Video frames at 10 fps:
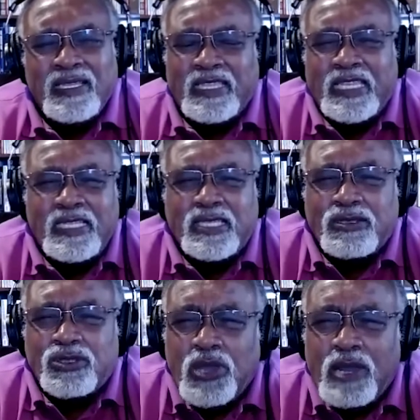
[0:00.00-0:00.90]
These are
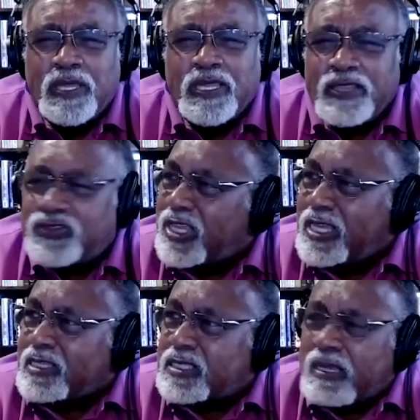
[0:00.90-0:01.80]
troubling
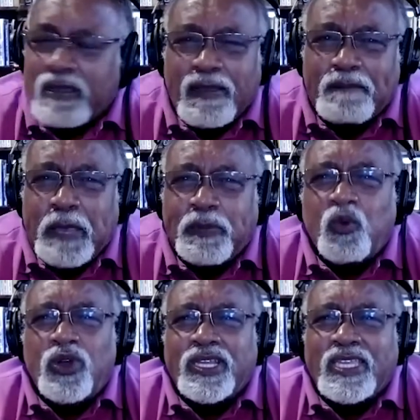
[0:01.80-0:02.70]
things. People
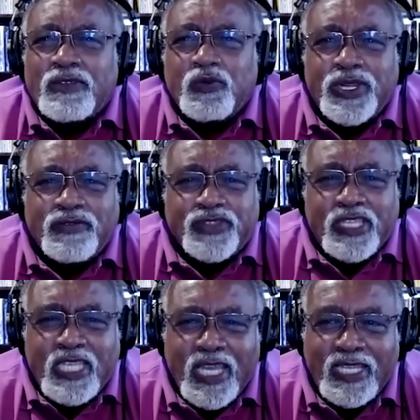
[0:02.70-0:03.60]
want to get rid of the
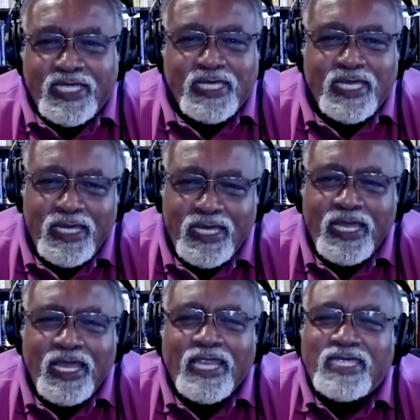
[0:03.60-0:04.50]
test,
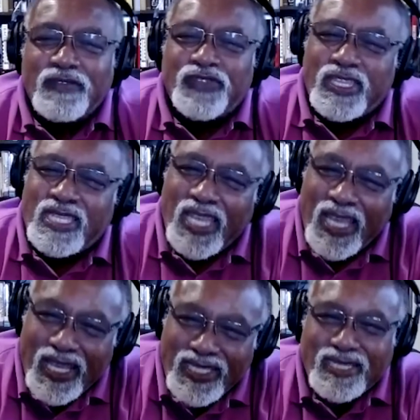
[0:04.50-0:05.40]
as if the
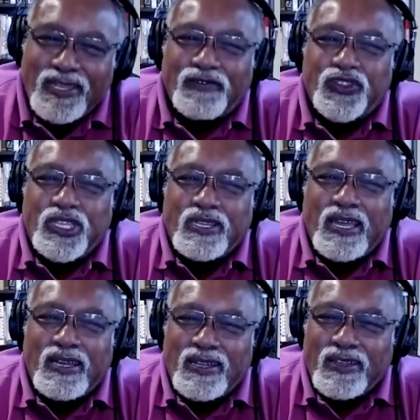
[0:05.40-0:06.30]
test of
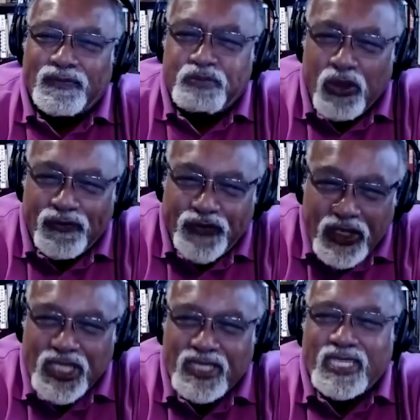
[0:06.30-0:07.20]

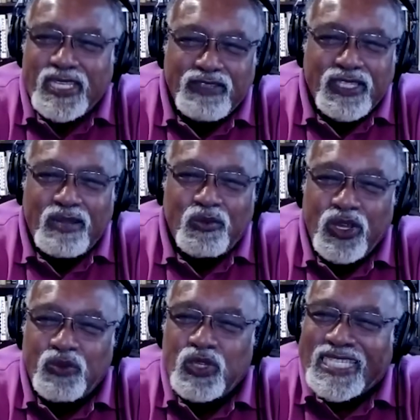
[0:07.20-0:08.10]
proficiency of
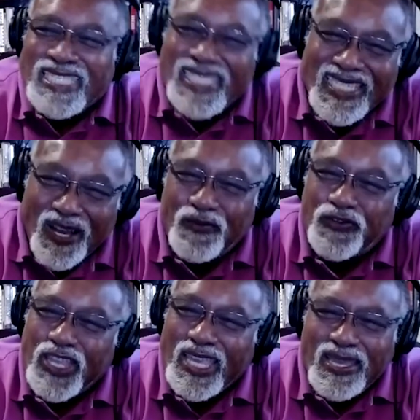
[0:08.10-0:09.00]
someone was itself
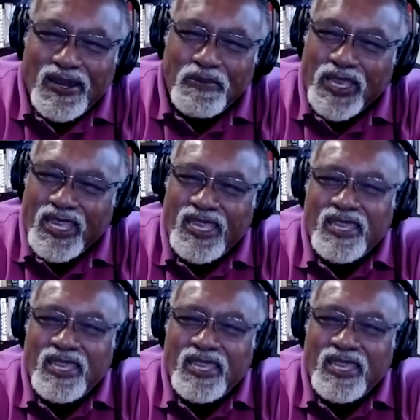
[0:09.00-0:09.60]
the enemy.